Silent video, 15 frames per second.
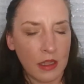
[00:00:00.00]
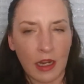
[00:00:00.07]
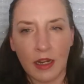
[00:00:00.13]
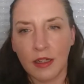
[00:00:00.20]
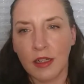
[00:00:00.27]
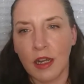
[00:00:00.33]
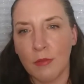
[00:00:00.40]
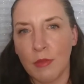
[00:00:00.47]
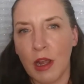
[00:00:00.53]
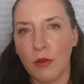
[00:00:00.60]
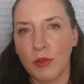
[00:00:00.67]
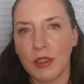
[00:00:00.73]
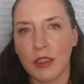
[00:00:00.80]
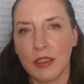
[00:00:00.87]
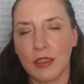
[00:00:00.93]
They had come
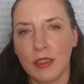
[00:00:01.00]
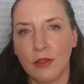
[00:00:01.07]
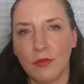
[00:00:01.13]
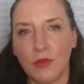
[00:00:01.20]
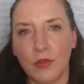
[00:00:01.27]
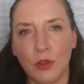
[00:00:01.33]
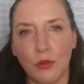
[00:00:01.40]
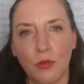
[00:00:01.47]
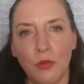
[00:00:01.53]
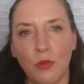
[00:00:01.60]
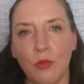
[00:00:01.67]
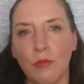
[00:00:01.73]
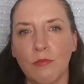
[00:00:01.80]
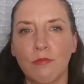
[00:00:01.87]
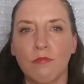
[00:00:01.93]
out with these a few
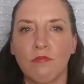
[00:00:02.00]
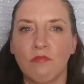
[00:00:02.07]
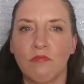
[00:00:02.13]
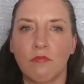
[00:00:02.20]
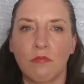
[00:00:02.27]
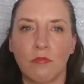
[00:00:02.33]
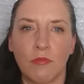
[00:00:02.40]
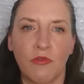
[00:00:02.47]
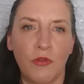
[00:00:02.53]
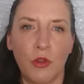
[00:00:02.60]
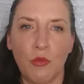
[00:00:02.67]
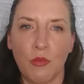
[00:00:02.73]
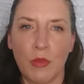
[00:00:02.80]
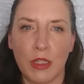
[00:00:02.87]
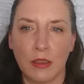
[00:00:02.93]

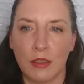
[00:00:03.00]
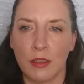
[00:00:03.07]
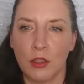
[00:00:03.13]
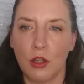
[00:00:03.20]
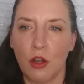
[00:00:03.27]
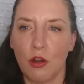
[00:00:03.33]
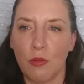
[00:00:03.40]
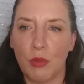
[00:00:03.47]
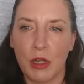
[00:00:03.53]
months ago,